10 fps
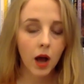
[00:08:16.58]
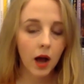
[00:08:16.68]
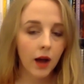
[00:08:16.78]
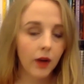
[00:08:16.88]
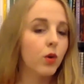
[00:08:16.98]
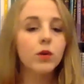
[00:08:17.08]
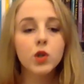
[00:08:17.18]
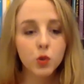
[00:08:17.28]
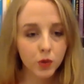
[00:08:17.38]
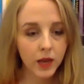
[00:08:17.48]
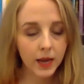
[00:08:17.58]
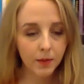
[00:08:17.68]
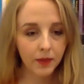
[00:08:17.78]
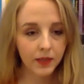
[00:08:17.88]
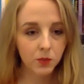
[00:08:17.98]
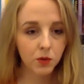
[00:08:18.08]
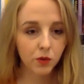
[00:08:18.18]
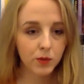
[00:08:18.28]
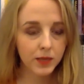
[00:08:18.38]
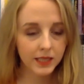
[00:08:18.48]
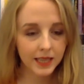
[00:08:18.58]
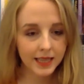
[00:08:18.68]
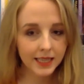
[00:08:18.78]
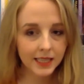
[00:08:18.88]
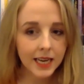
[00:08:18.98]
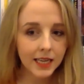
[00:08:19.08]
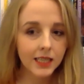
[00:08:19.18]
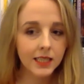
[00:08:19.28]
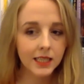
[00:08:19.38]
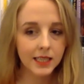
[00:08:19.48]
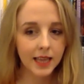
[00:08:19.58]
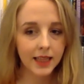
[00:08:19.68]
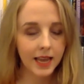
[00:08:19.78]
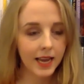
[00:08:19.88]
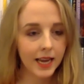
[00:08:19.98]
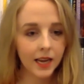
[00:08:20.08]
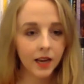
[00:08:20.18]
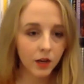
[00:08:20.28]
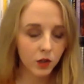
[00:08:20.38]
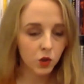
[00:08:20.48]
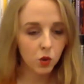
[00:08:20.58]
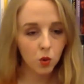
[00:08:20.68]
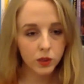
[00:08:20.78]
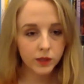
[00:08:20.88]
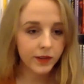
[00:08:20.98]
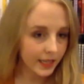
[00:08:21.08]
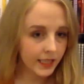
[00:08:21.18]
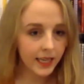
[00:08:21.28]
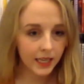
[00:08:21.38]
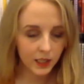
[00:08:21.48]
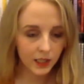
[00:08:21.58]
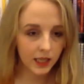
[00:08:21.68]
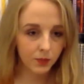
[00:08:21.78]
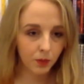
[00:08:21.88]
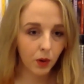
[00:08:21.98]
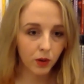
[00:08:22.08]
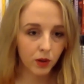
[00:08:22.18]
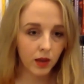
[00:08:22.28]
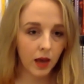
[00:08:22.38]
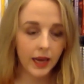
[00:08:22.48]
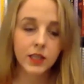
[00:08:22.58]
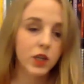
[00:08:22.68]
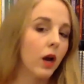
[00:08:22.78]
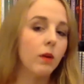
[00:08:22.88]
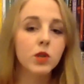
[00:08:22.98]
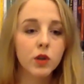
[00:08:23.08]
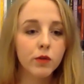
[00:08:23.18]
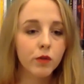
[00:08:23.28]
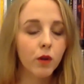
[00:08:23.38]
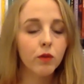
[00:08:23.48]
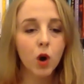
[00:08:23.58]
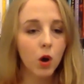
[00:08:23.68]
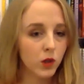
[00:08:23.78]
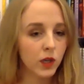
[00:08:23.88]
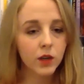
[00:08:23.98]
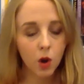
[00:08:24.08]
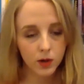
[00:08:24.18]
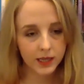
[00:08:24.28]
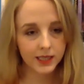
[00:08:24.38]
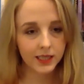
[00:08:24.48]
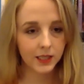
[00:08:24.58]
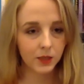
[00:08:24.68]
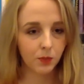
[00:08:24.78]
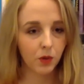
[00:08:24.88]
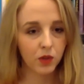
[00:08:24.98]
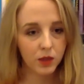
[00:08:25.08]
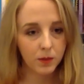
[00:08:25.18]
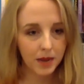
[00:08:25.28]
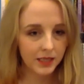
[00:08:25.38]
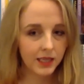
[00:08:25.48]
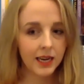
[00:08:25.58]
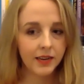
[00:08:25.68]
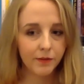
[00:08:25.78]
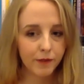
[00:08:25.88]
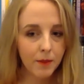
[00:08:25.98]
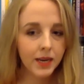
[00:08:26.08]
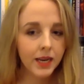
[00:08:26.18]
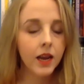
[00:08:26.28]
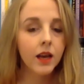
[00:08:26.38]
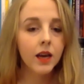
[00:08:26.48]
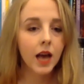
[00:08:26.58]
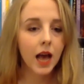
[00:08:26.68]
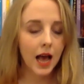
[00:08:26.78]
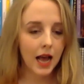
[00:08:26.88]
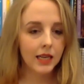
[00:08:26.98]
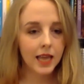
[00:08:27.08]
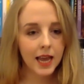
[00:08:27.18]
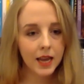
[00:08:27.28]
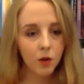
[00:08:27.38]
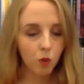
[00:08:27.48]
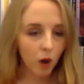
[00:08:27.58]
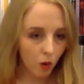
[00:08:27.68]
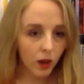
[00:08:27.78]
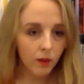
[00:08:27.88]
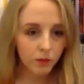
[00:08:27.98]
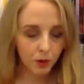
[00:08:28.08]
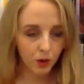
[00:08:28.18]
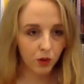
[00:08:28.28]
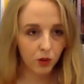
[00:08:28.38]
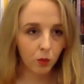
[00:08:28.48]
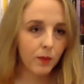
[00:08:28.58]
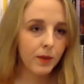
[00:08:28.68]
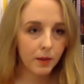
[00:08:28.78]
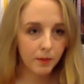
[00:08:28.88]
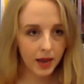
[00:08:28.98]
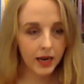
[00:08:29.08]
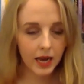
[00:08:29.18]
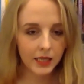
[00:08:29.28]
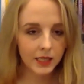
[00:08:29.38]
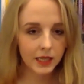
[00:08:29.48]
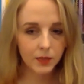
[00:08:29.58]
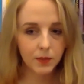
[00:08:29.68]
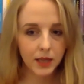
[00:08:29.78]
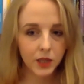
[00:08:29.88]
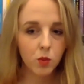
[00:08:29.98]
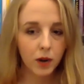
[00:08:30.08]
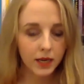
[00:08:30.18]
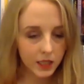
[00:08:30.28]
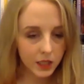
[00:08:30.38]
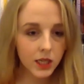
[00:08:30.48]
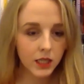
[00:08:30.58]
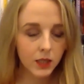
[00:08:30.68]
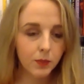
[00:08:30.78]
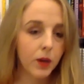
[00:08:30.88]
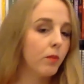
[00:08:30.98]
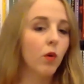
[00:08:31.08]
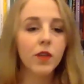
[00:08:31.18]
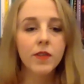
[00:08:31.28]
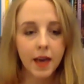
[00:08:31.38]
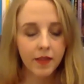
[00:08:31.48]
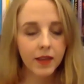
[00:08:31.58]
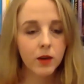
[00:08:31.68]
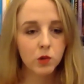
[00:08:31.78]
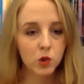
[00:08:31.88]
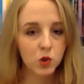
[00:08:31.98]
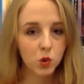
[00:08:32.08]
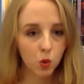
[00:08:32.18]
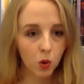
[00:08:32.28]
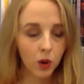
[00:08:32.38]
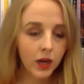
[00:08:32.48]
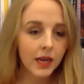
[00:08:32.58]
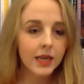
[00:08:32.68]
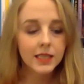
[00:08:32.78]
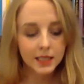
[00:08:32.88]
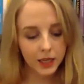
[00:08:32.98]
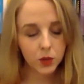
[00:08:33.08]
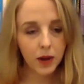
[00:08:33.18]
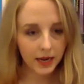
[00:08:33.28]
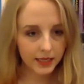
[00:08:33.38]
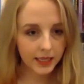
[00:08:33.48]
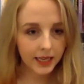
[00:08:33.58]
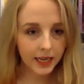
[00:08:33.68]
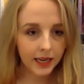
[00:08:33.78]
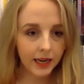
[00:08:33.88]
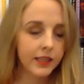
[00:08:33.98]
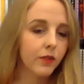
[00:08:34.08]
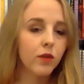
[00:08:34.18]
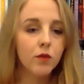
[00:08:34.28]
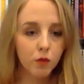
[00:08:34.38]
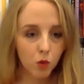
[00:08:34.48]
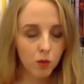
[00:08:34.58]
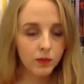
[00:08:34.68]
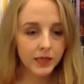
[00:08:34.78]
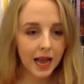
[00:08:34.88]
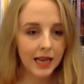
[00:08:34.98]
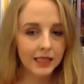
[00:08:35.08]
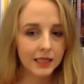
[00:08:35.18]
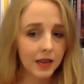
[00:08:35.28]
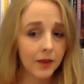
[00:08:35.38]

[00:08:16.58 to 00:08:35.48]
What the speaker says: a crucial thing about these movements and these thinkers is that they saw divinity as both in terms of gods and goddesses, as both masculine and feminine, and they welcomed both women and men as magical practitioners. But more than that, they also saw sexuality in different forms as